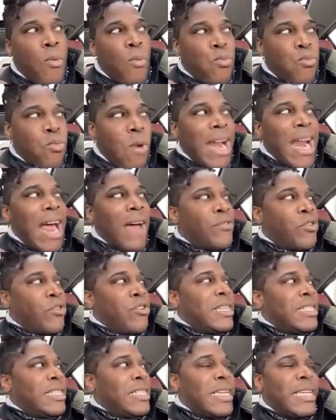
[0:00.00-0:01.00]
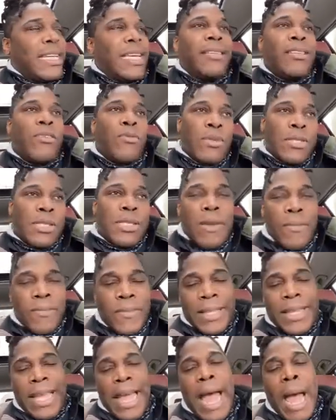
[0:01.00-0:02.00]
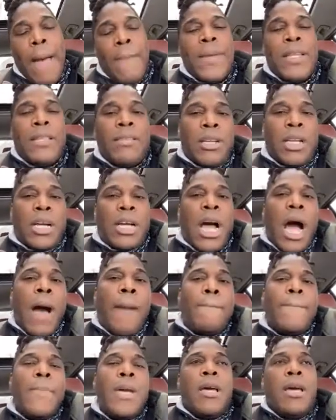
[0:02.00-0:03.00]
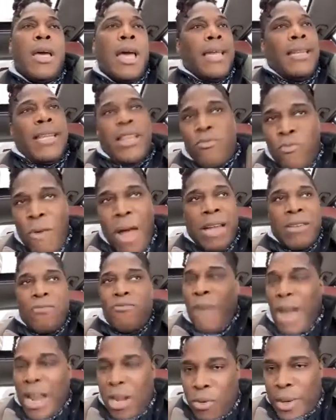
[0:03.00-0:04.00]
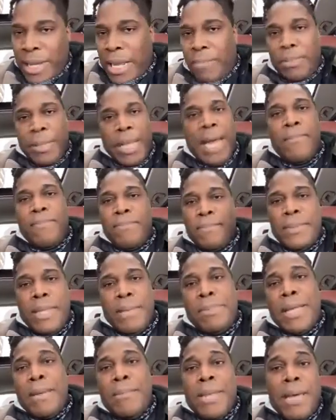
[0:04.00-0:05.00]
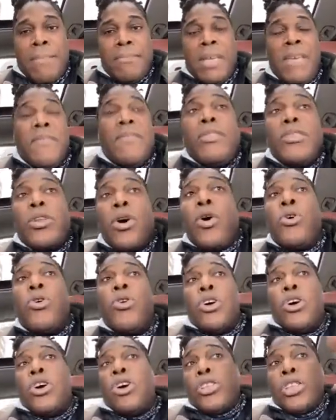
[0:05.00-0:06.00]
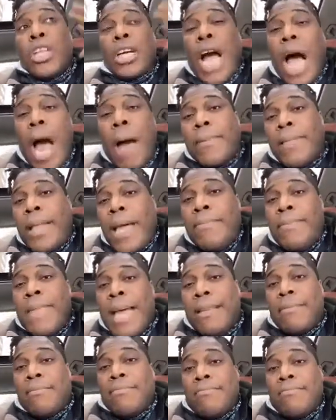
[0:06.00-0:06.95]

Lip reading: right after his ticket, there was something that happened to the cop, and they right away they blamed him, even though the cop claimed that